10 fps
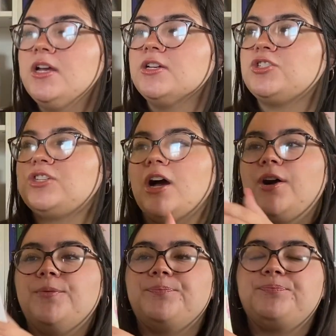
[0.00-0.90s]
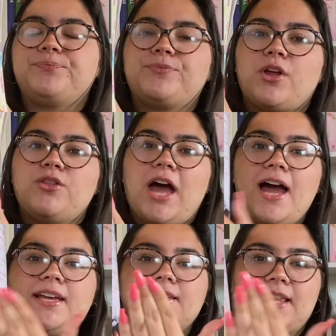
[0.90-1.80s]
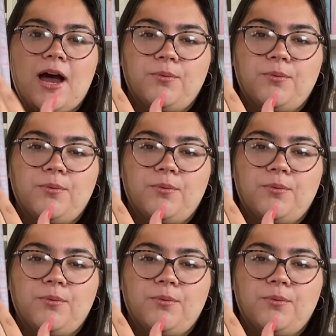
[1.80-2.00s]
So that is that